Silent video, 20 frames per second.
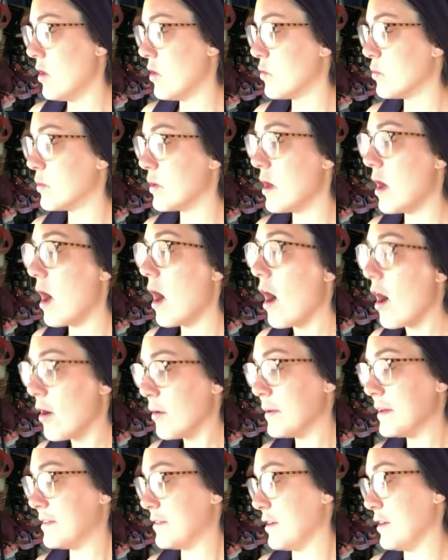We're
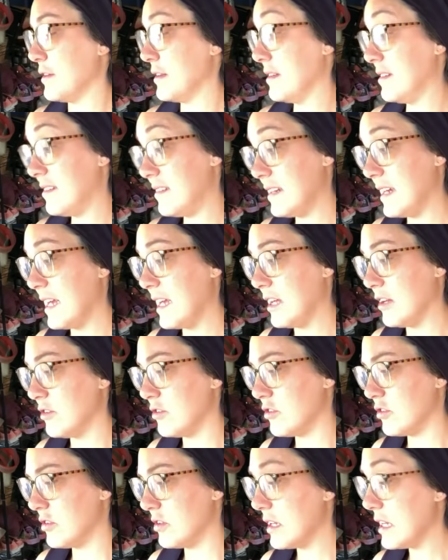always on the
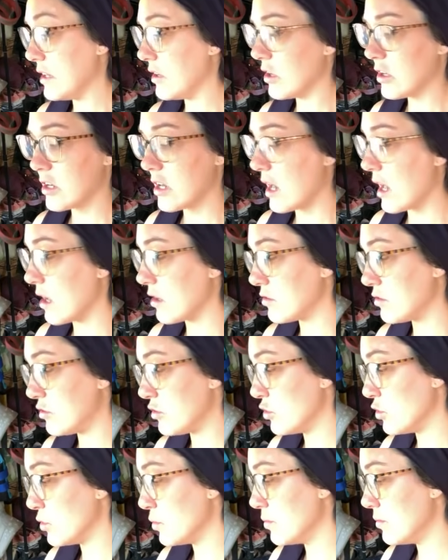stage in our
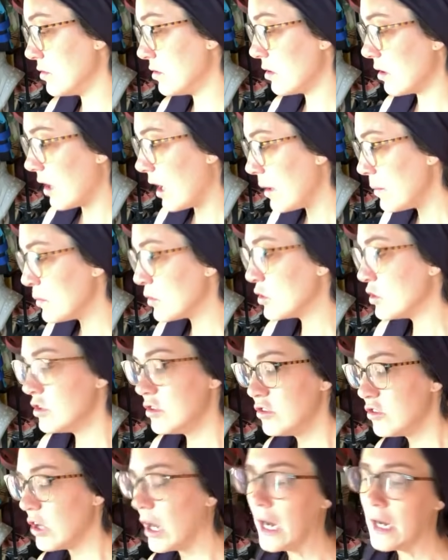costumes. I'm a
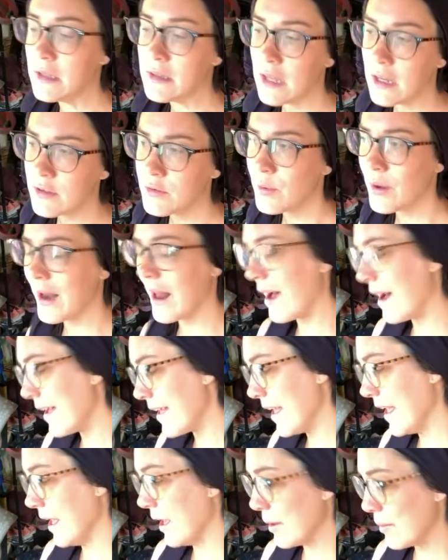good child. That's what I
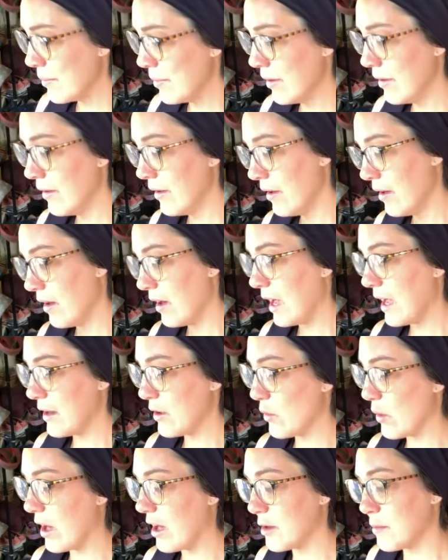am. I
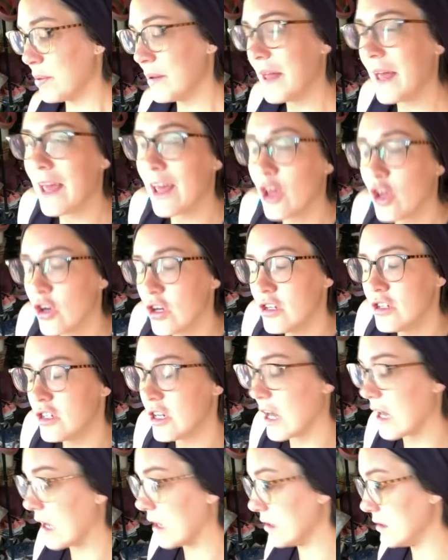know how to play good
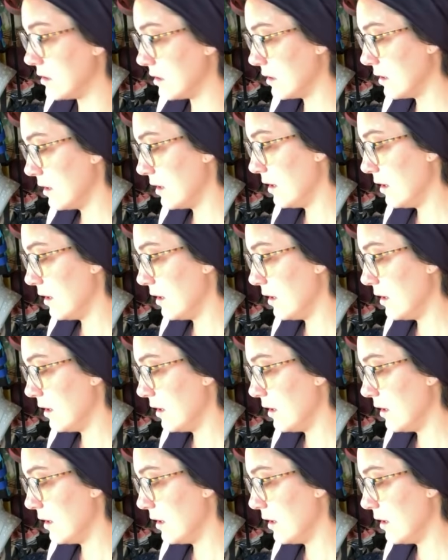child.